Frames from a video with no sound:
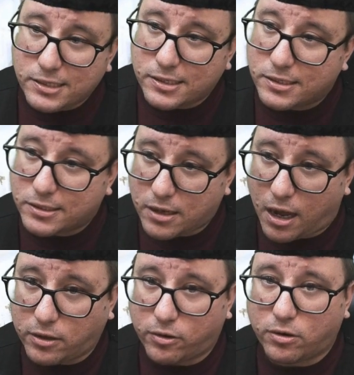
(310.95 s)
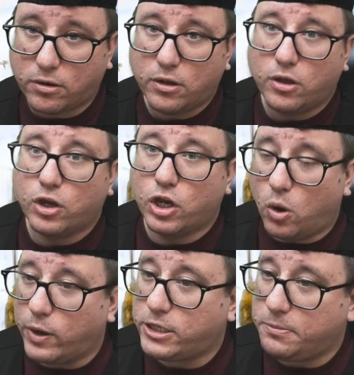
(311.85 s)
the Scholar
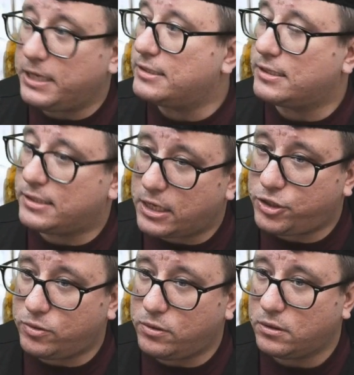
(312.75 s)
going to be as essential